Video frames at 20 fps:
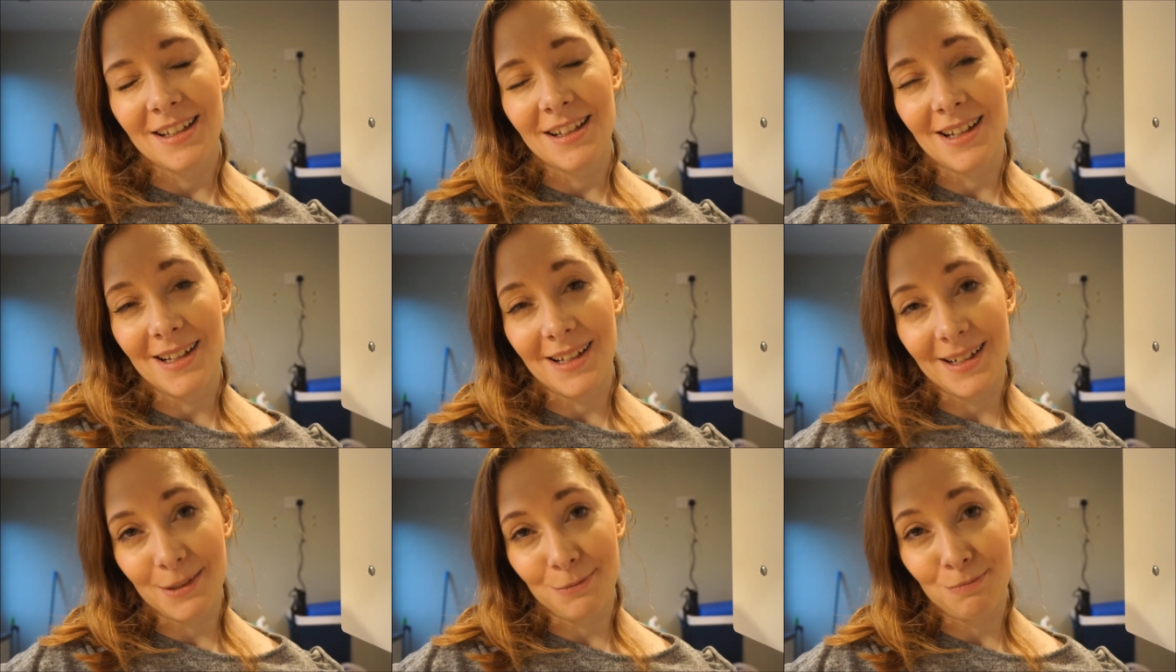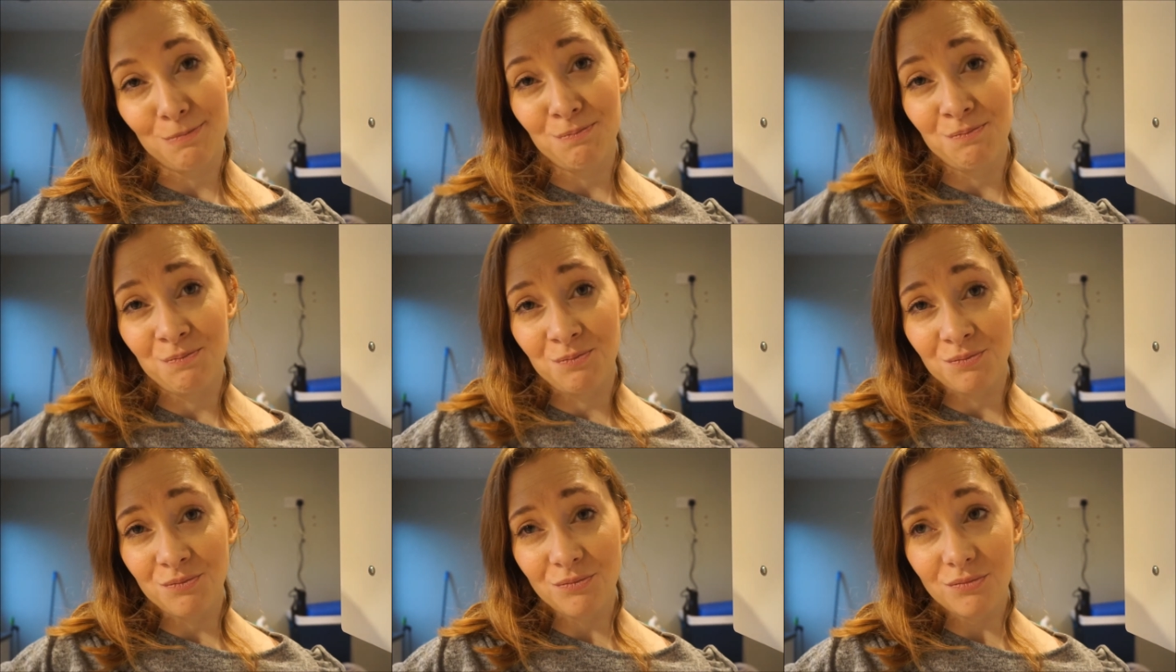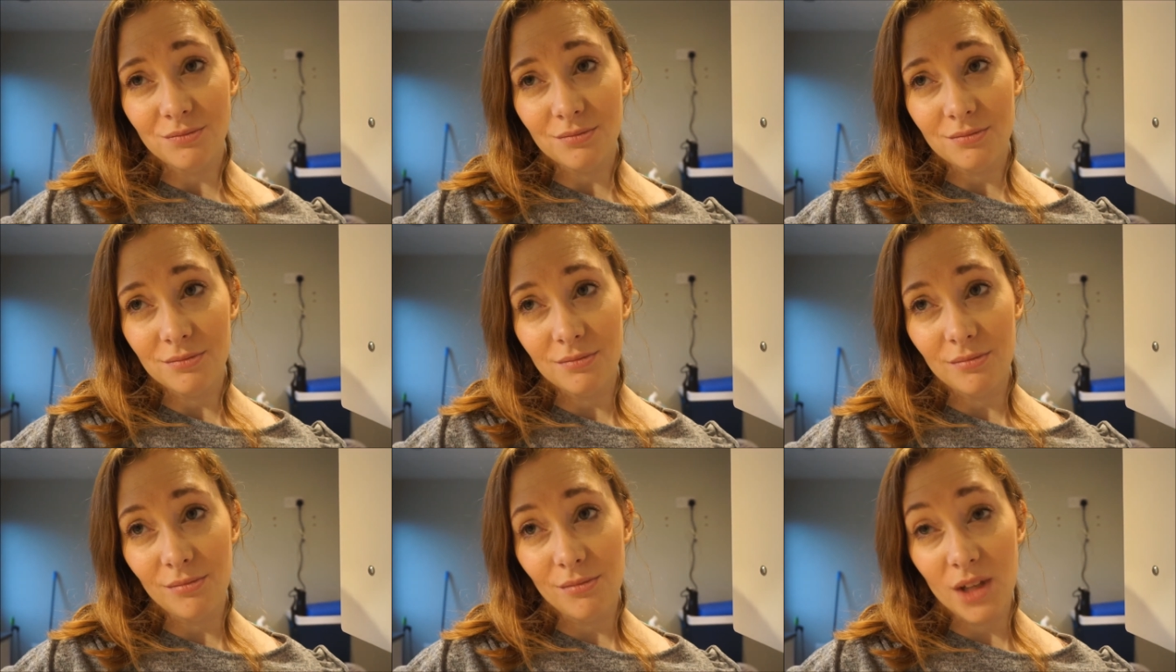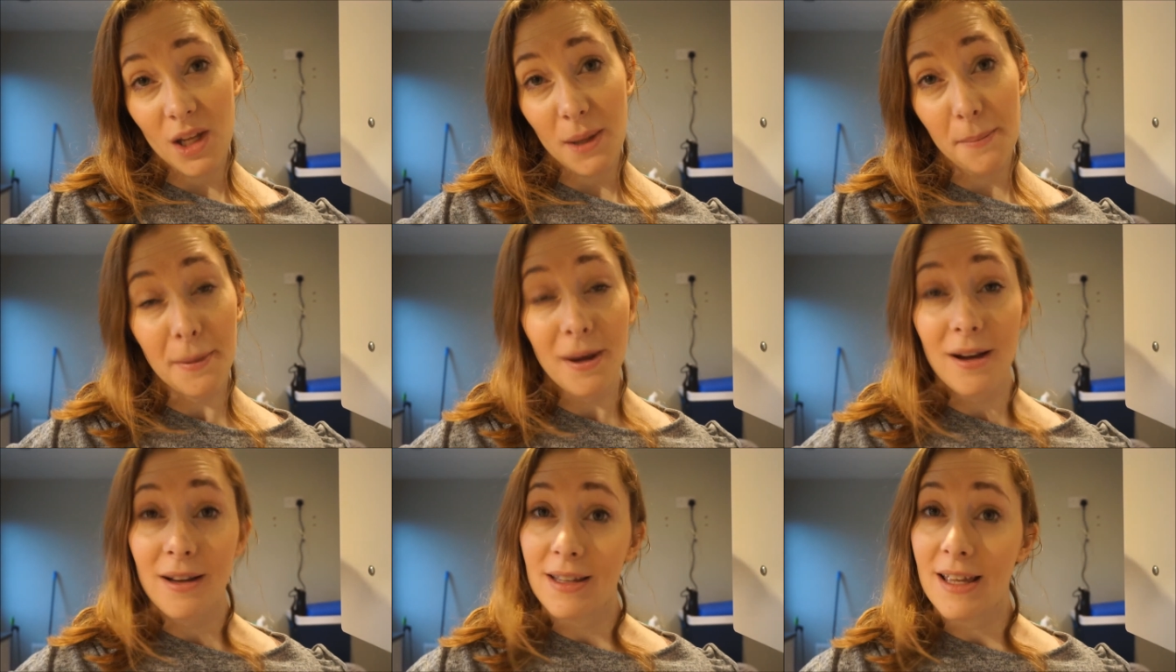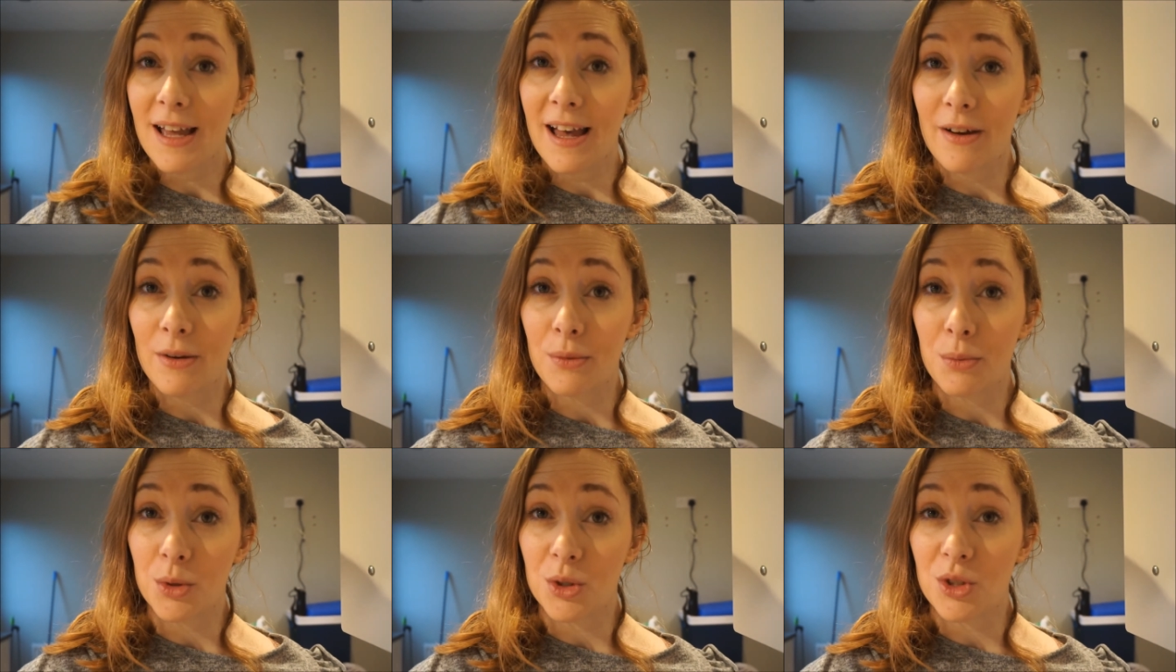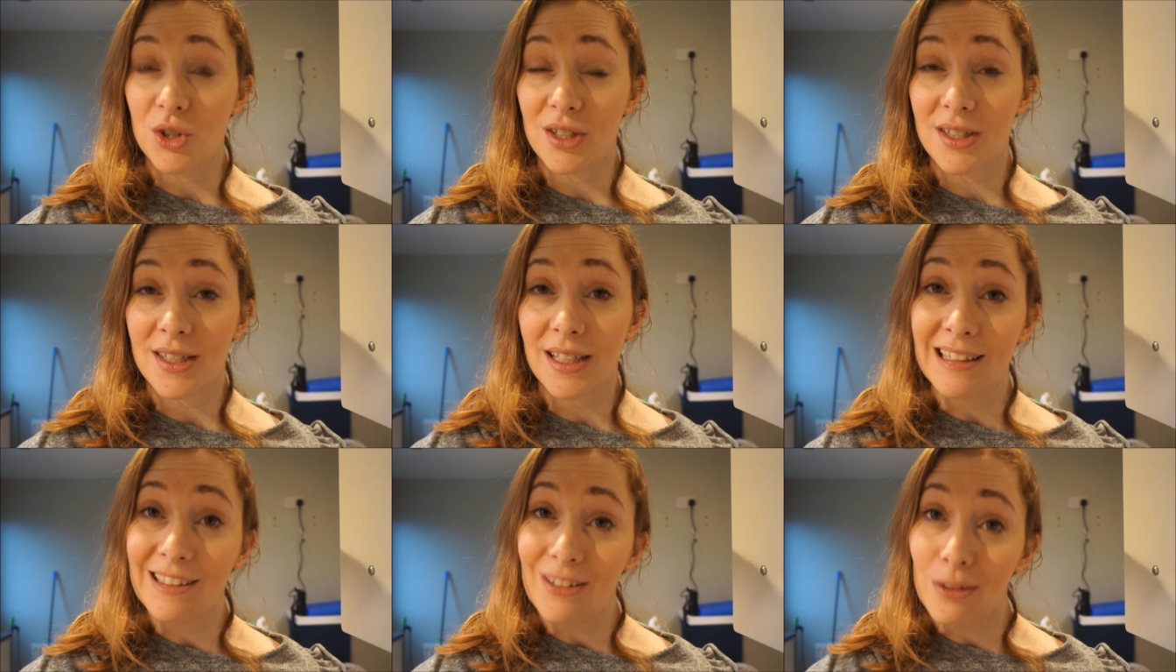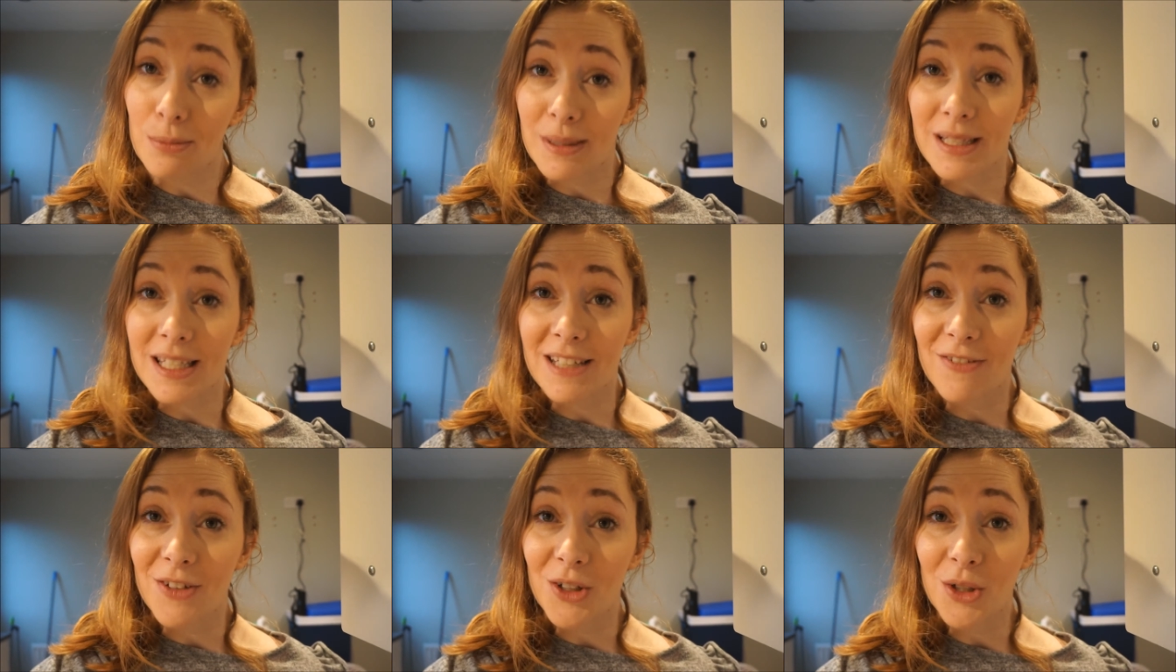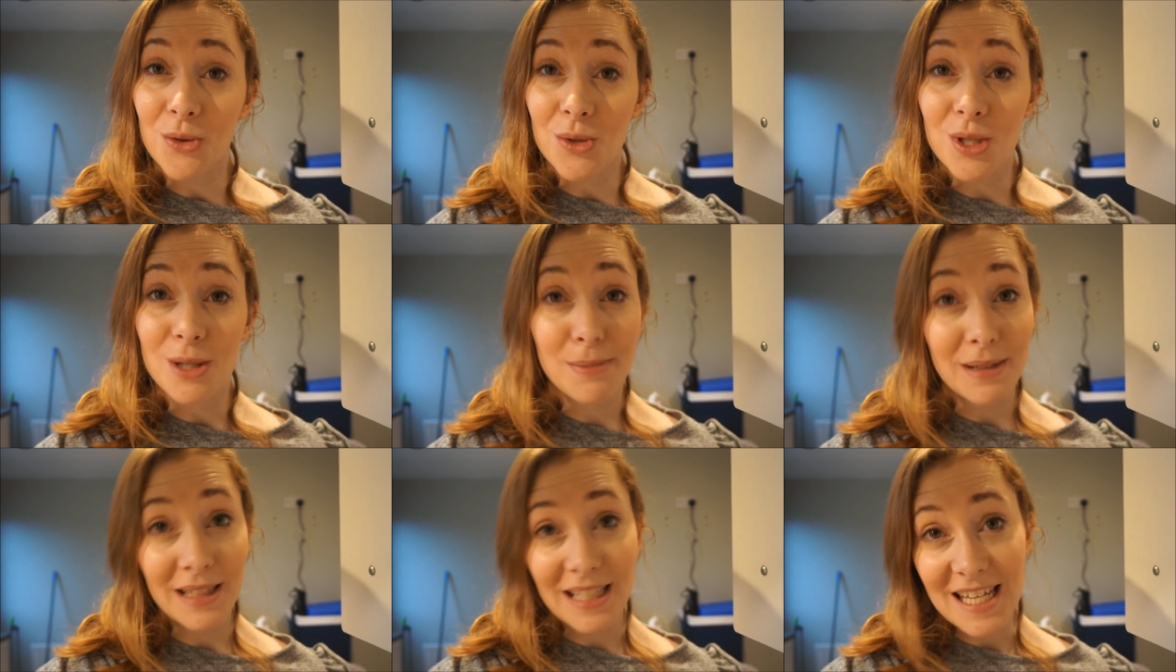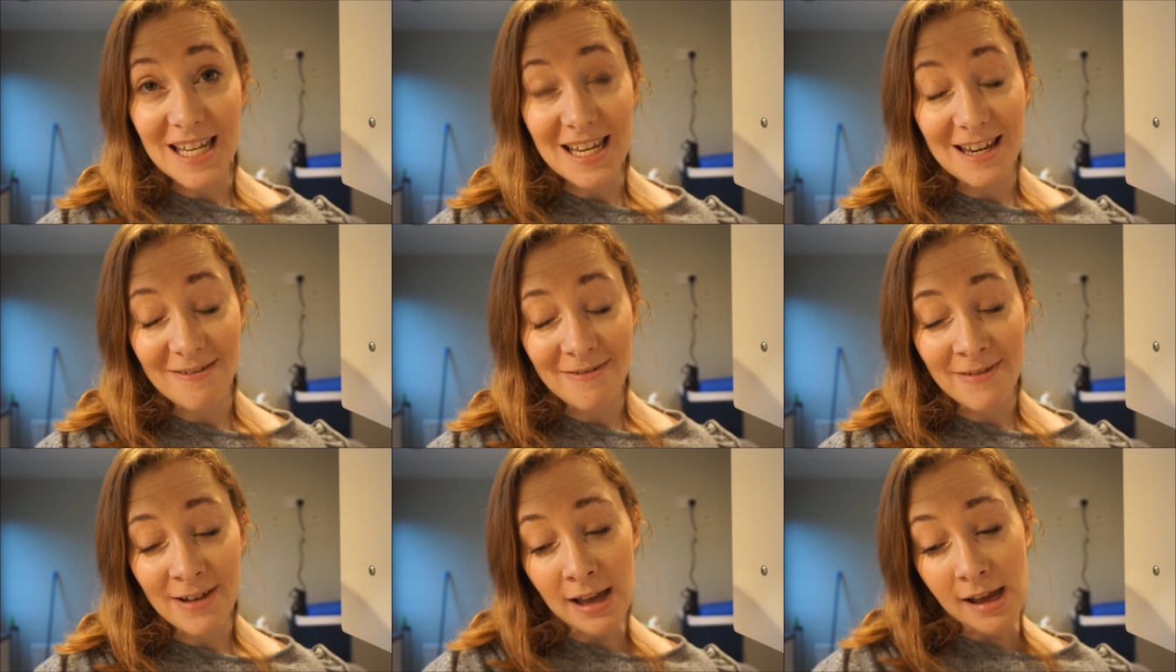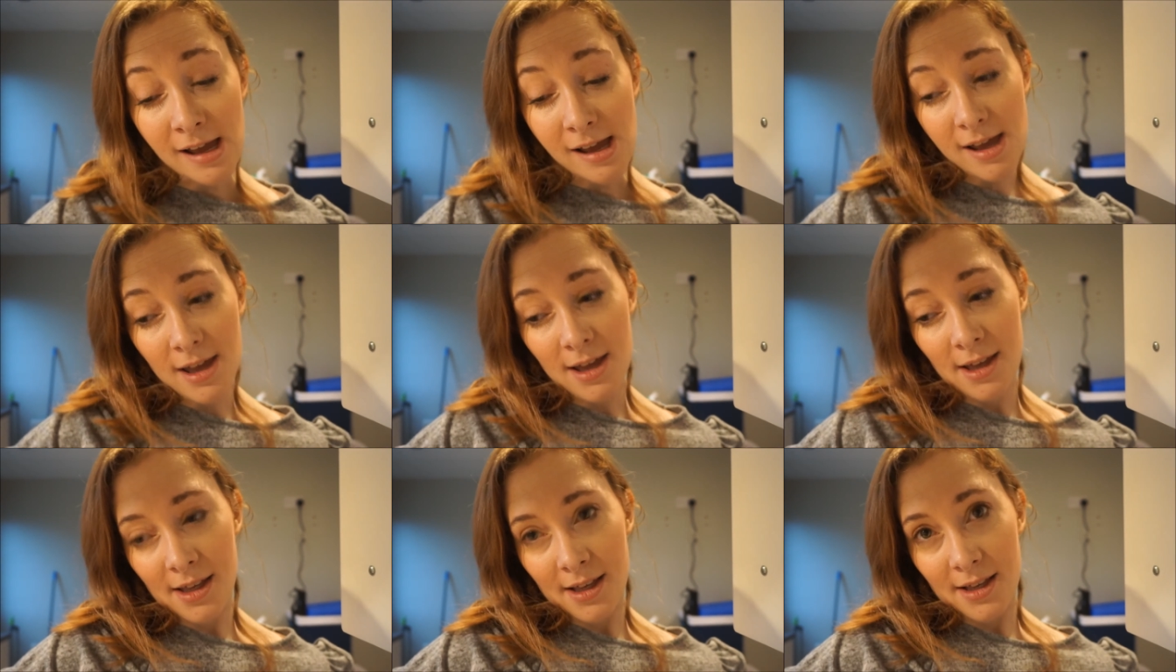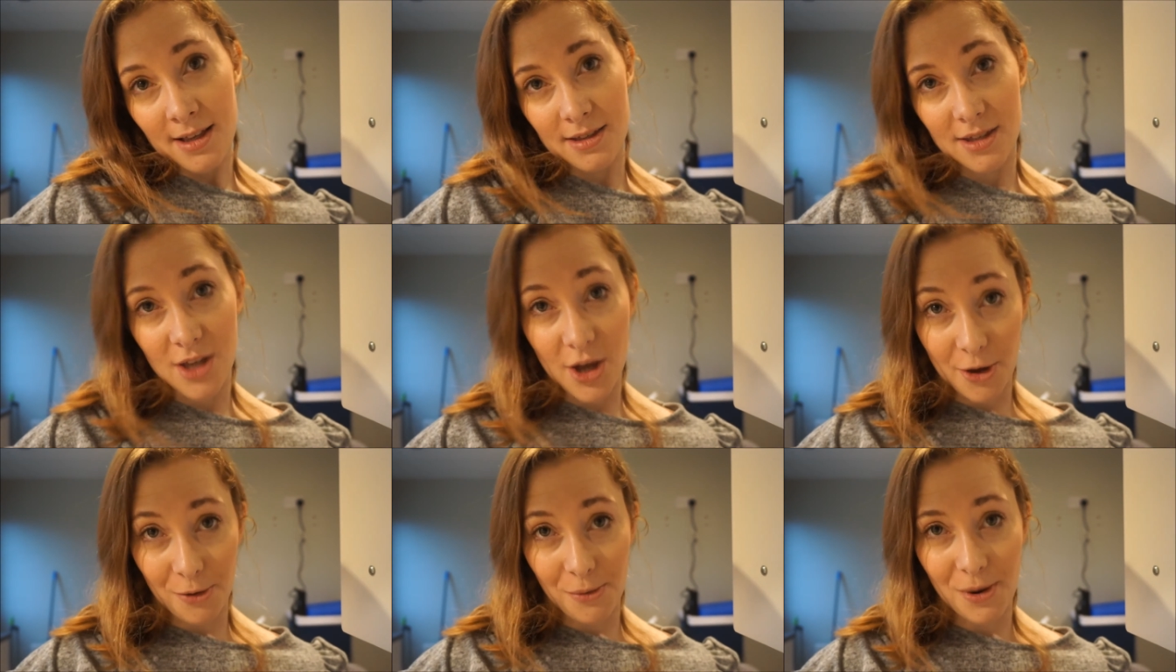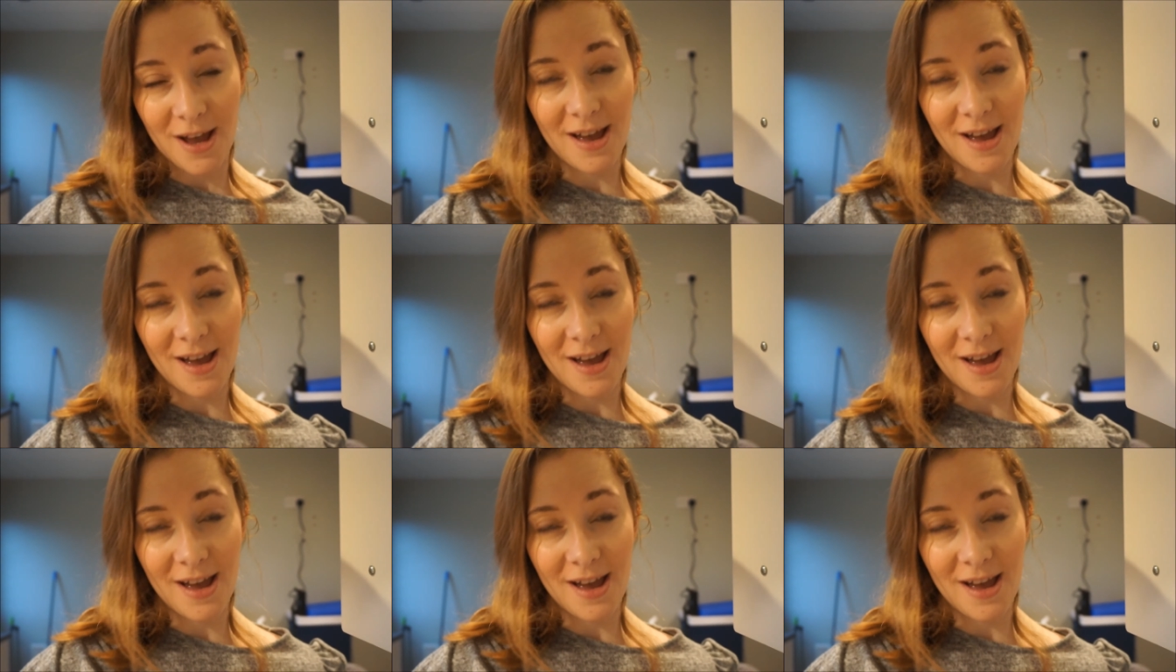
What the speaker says: But yeah, it was just a little bit difficult to believe. So